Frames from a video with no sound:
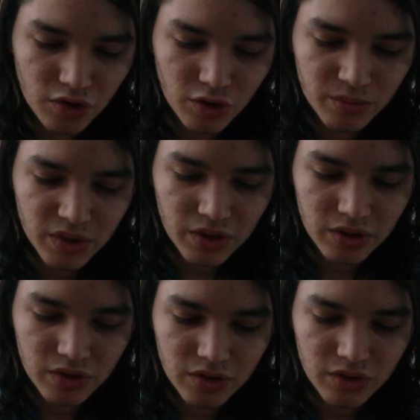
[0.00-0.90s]

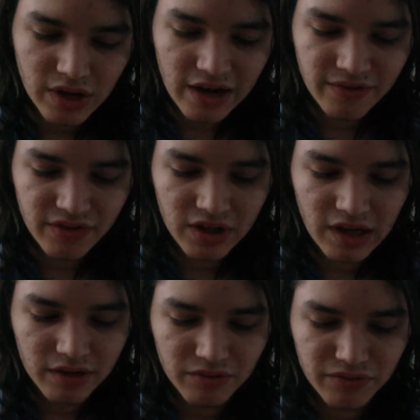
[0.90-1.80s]

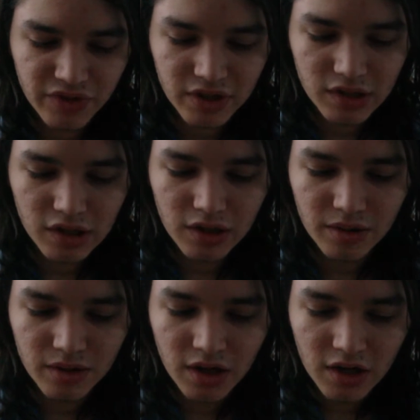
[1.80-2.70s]
I don't freaking
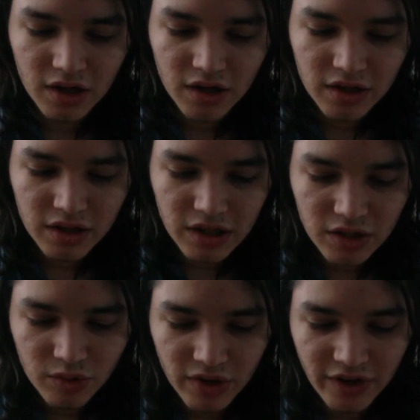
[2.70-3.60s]
know,
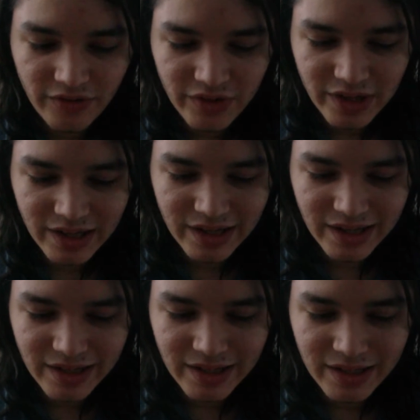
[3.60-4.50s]
equipment,
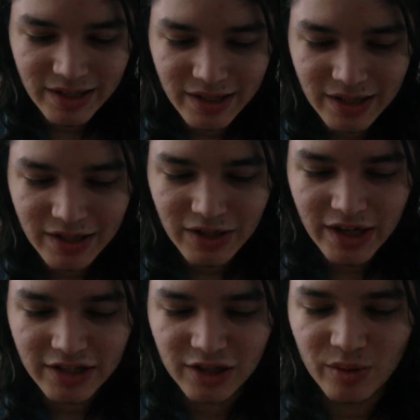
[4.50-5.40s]
you
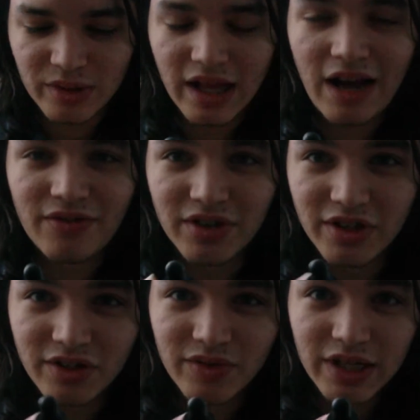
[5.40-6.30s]
guys are going to be laughing in
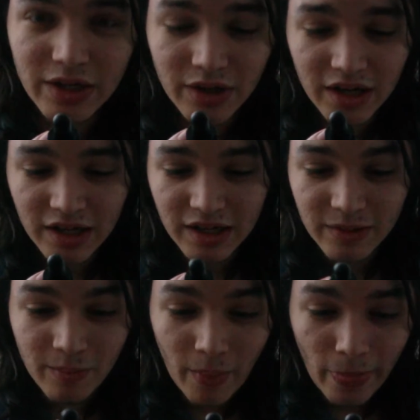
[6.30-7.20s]
this video,
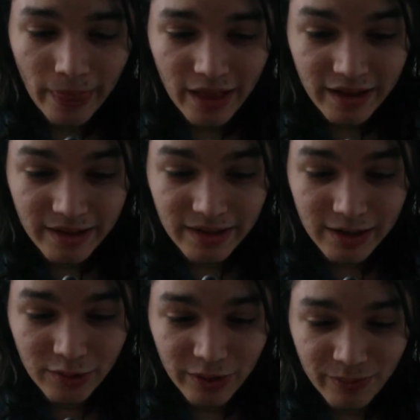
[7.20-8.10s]

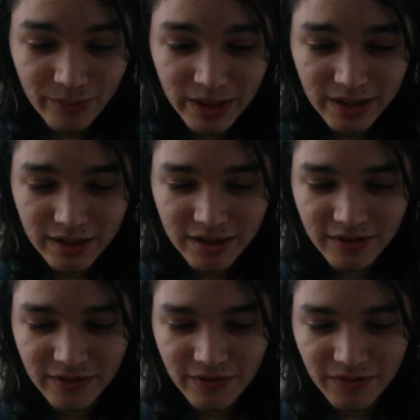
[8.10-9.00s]
equipment,
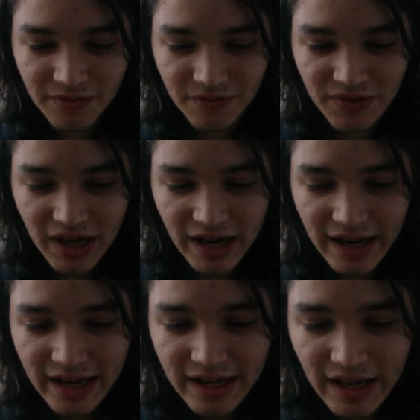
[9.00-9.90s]

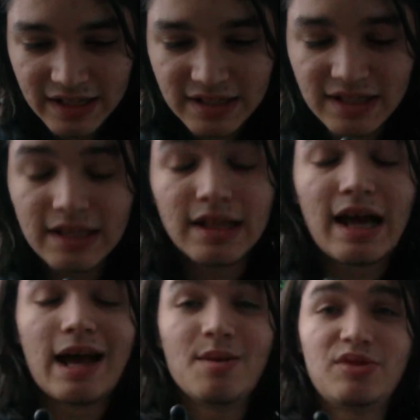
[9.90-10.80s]
VIASC
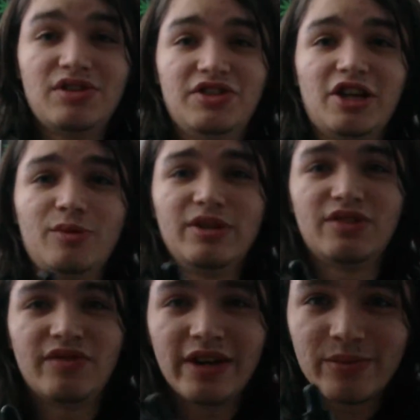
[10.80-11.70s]
Labs,
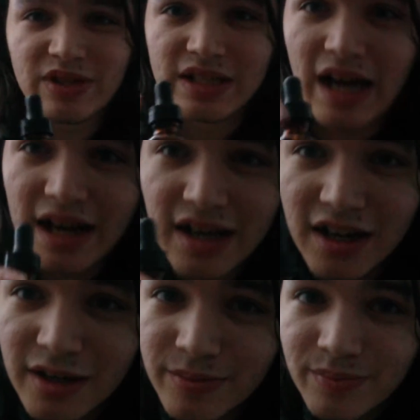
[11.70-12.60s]

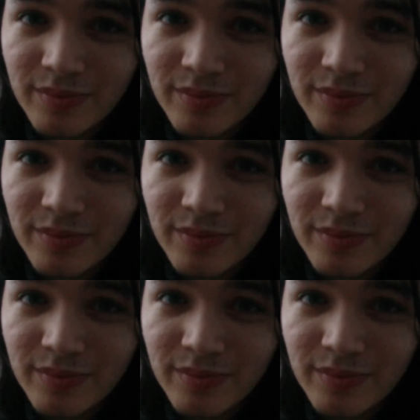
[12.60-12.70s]
gentlemansvapes.com,